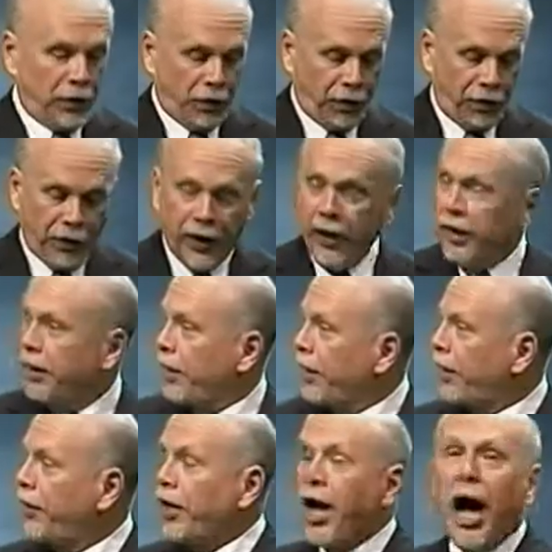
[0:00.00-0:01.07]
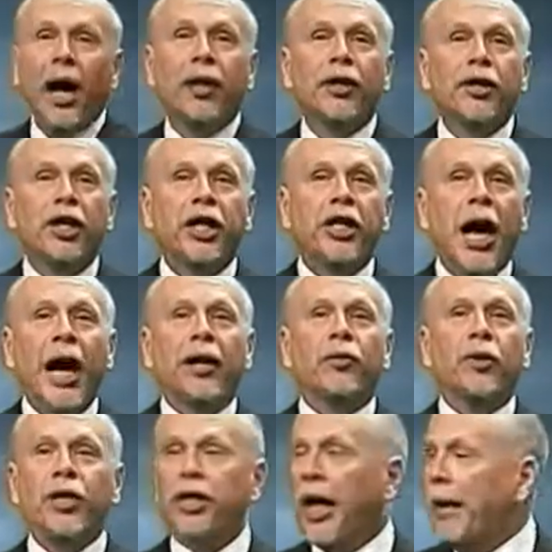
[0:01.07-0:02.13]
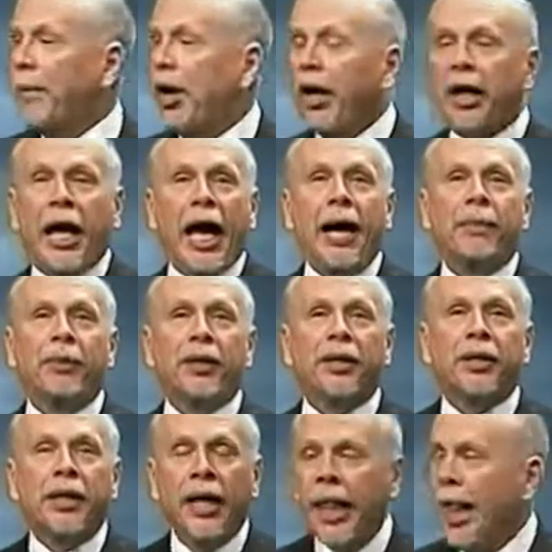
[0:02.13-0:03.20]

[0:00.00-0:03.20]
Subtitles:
Thinking, theology, doctrines. I'm on a campus.